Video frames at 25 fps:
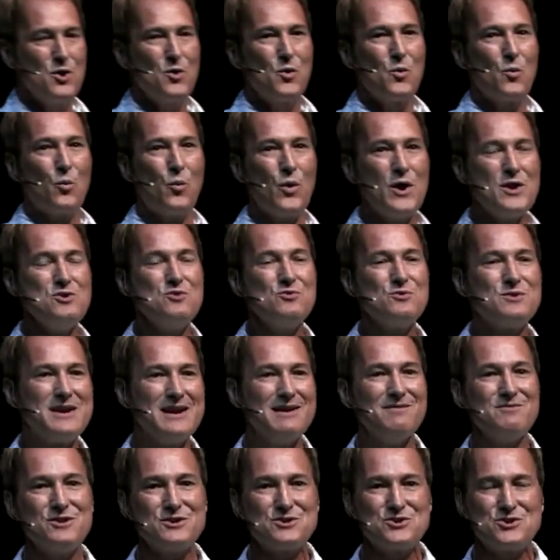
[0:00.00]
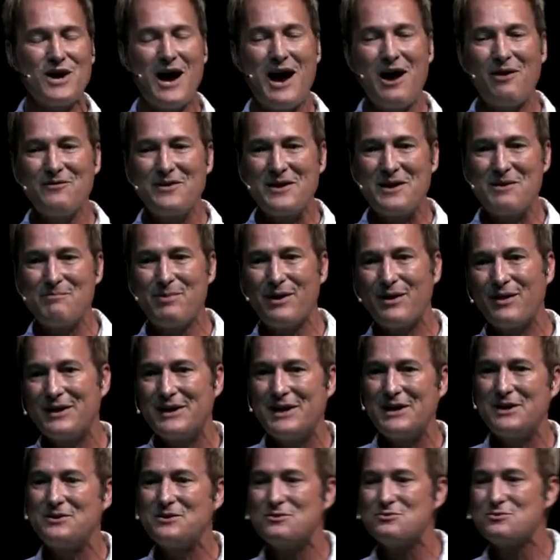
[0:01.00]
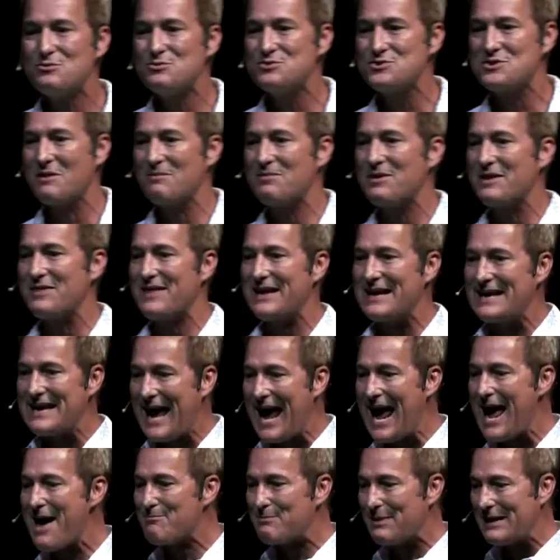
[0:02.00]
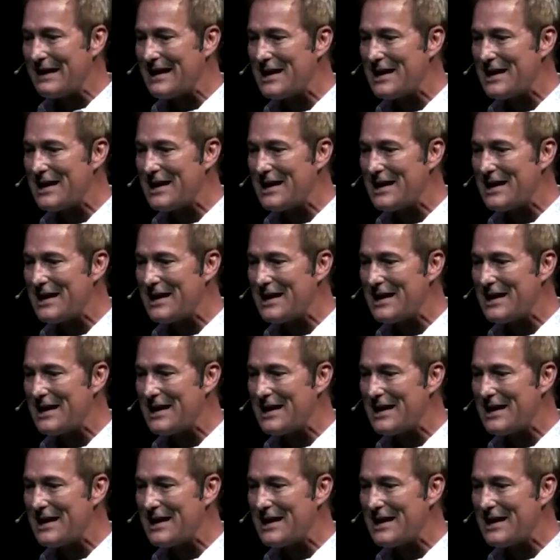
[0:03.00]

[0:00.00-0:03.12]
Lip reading: When you give the child the ability to do something that can't be